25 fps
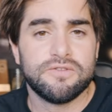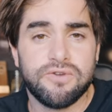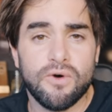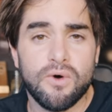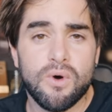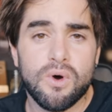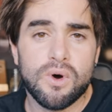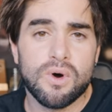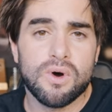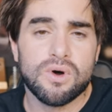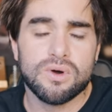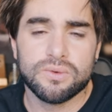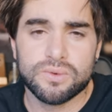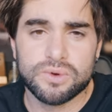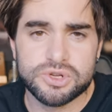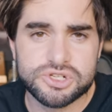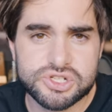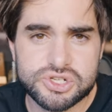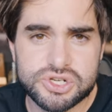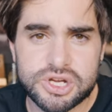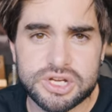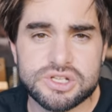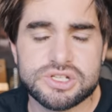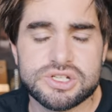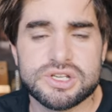Four,
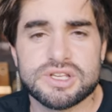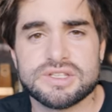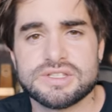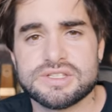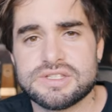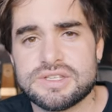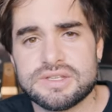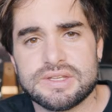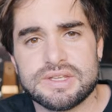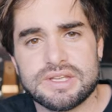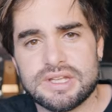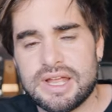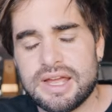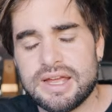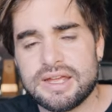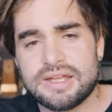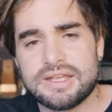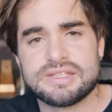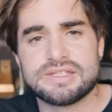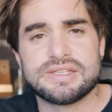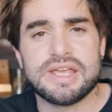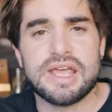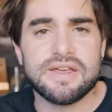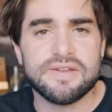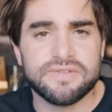restrictions
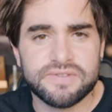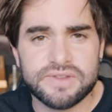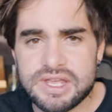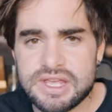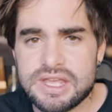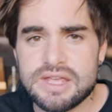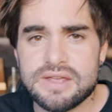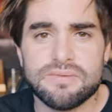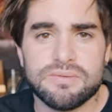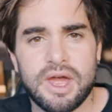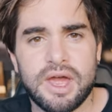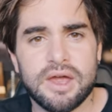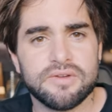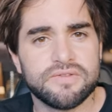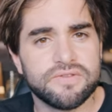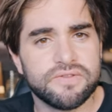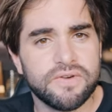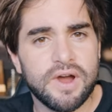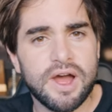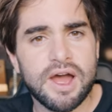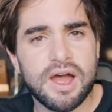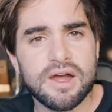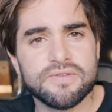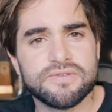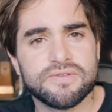like safety. And
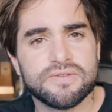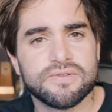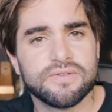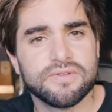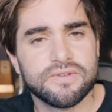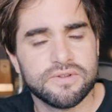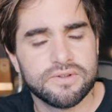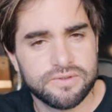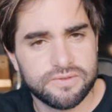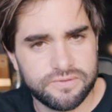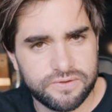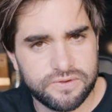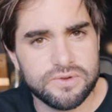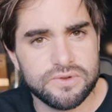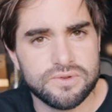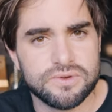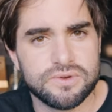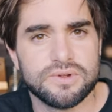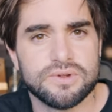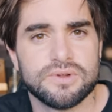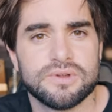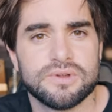five, food.